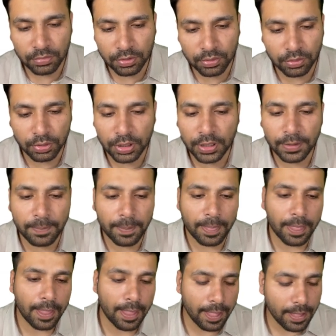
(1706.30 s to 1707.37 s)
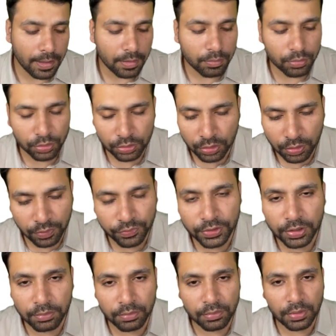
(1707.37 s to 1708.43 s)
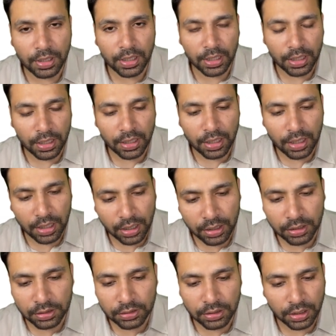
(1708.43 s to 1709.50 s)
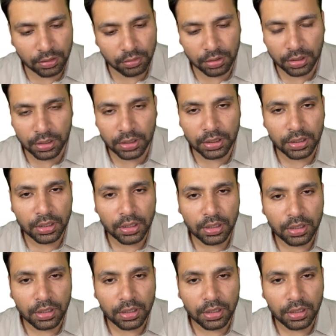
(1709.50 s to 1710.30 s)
Okay. Both of them are done regularly,